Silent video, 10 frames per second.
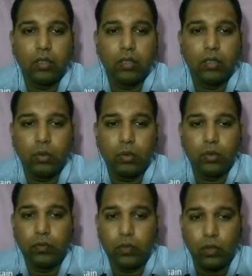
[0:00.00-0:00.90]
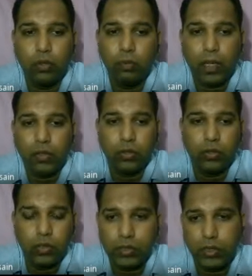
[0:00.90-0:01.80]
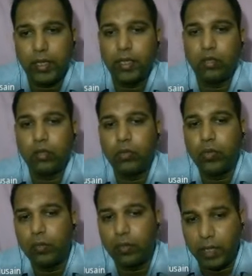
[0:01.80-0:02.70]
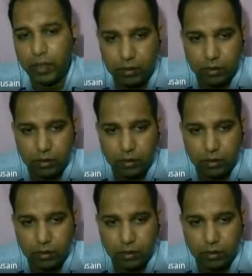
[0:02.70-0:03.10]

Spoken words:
group 4 pathogens like COVID virus,